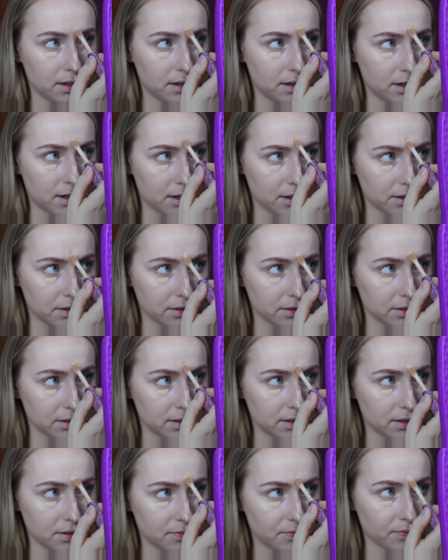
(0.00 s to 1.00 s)

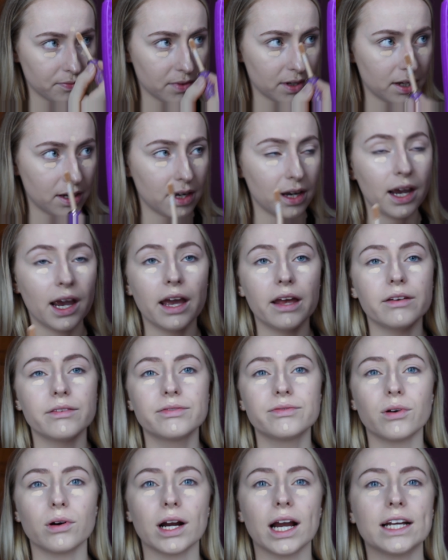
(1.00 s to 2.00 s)
nose, and
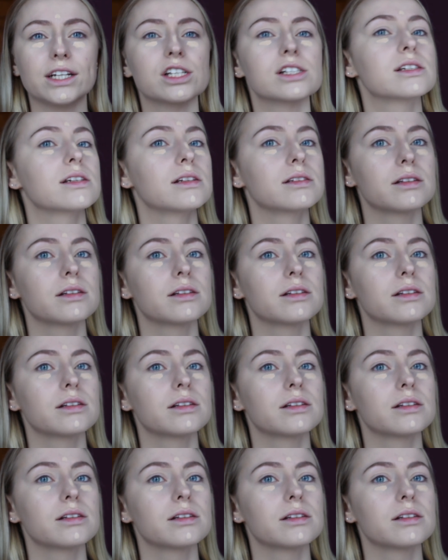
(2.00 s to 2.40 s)
forehead just